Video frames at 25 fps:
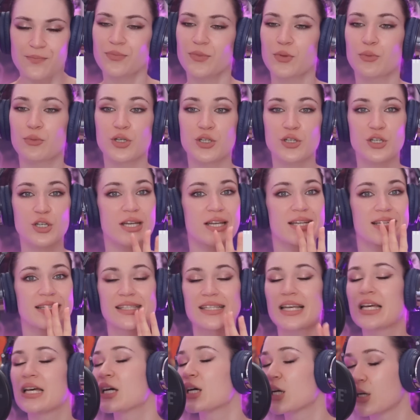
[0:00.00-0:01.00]
which
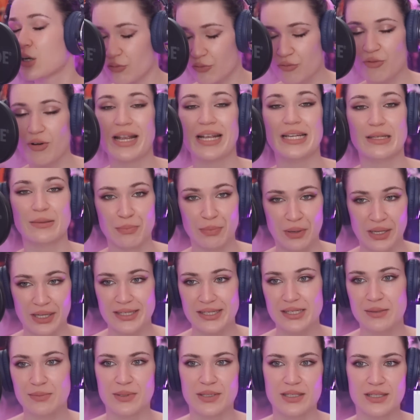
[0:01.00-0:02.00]
is a great
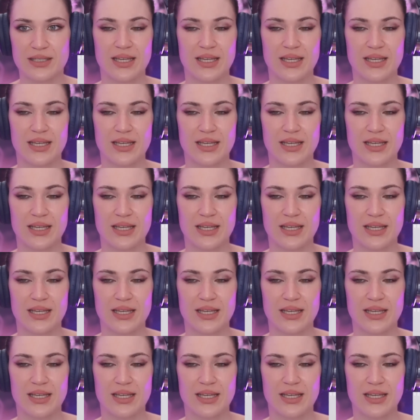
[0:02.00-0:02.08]
placement,